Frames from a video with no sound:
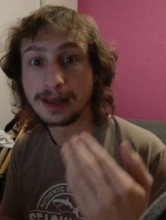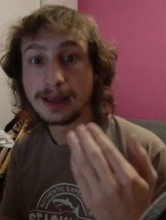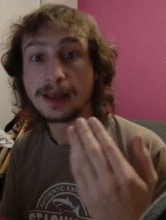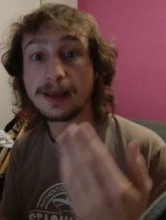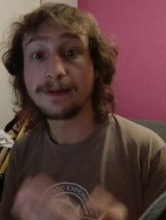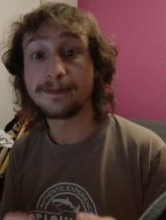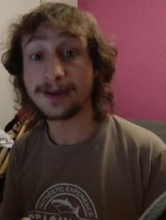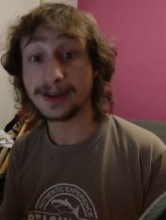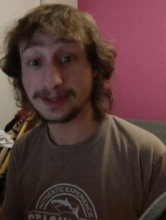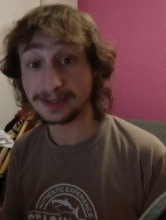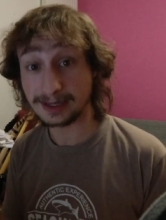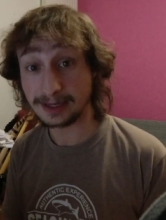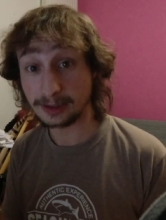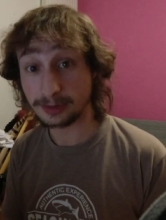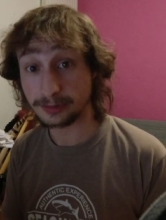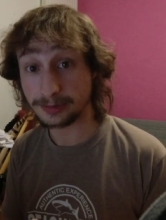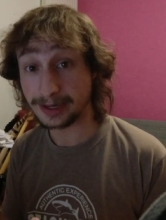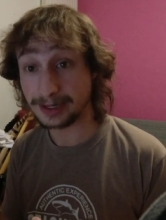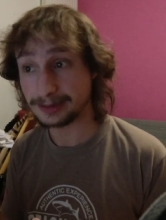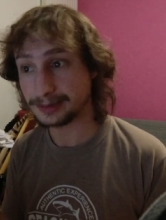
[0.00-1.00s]
if I say it
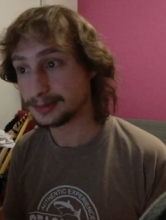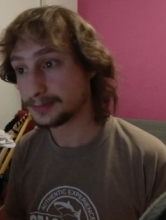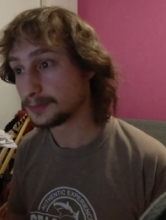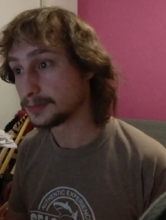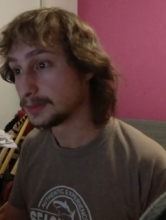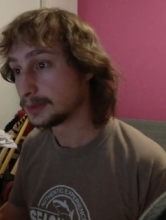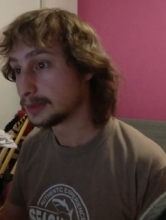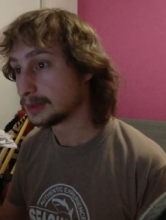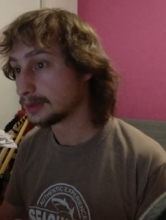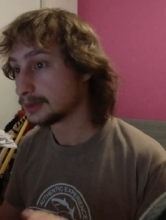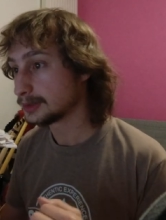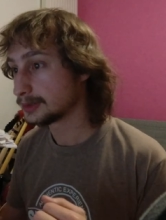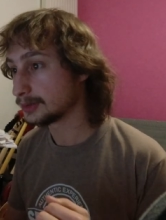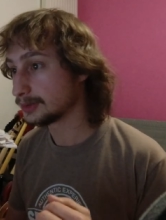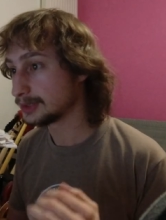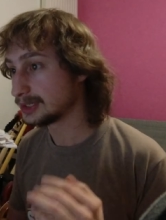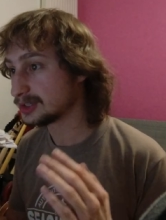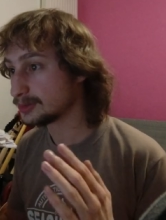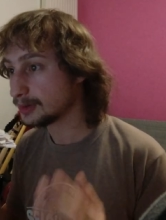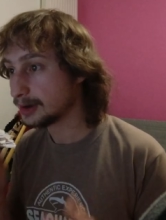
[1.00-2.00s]
right. So
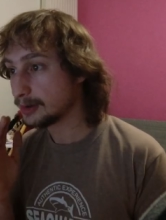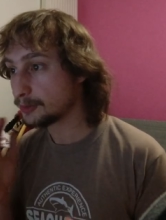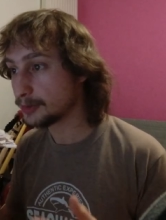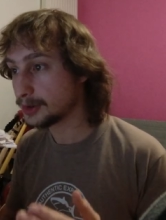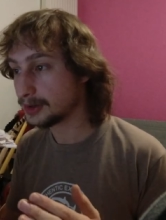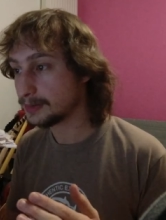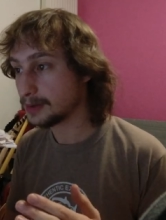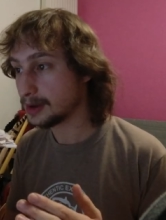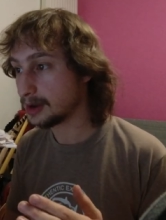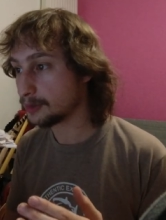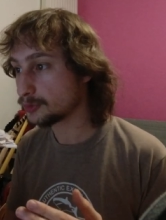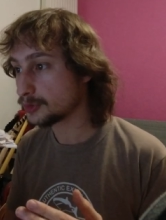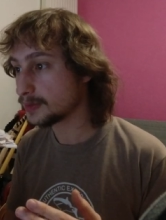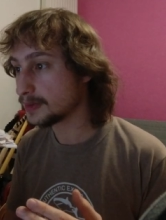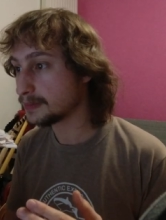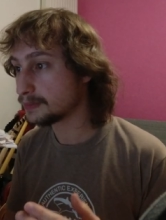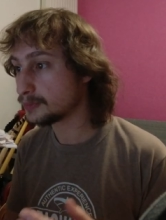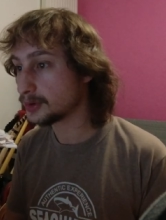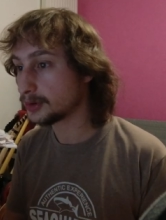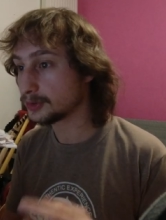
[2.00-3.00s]
this way I, re I
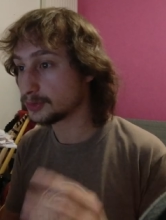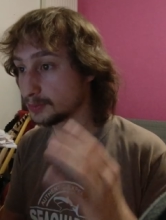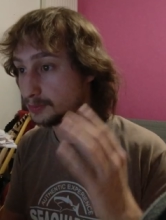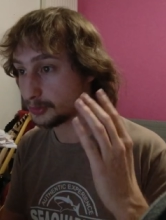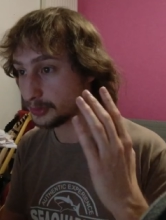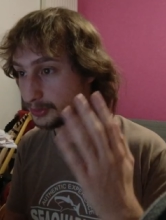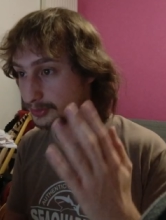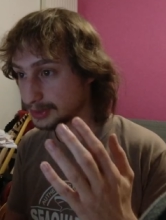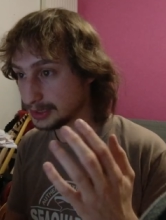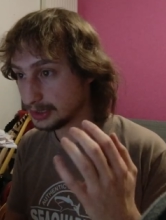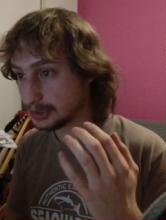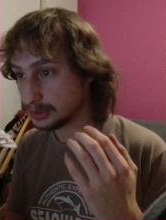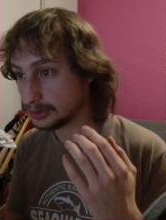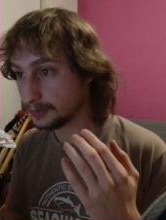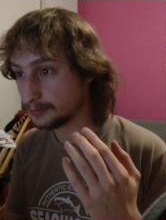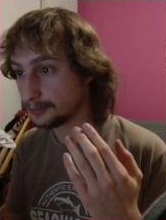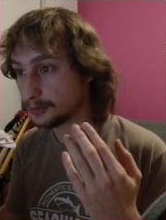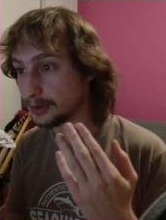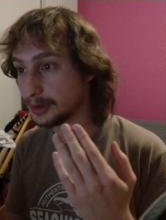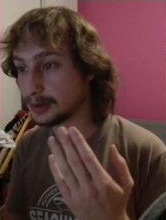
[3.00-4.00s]
remember the pronunciation
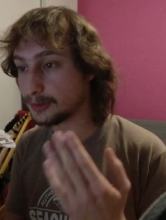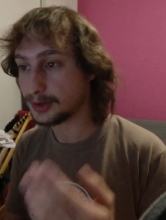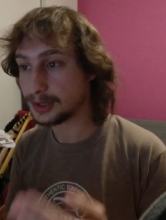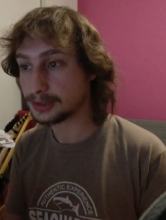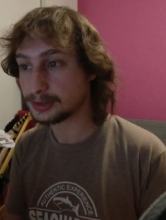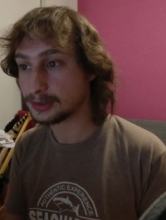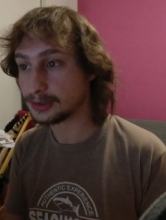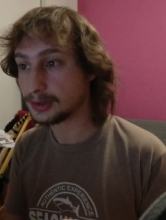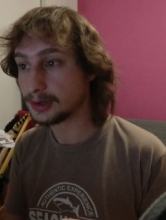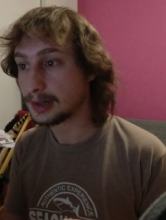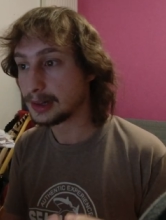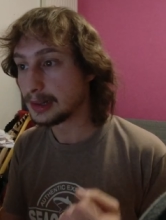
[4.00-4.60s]
for a character.